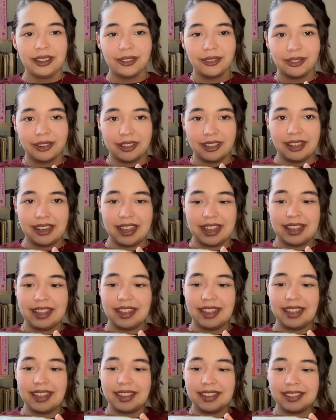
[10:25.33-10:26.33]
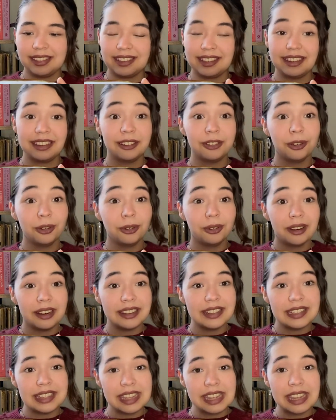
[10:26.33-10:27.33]
for today is an Earl Grey
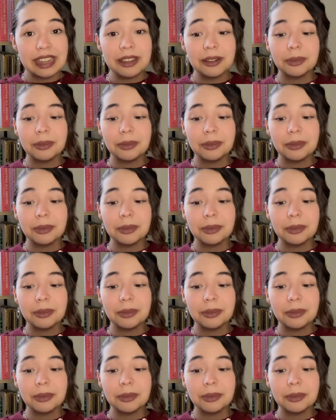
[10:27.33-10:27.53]
tea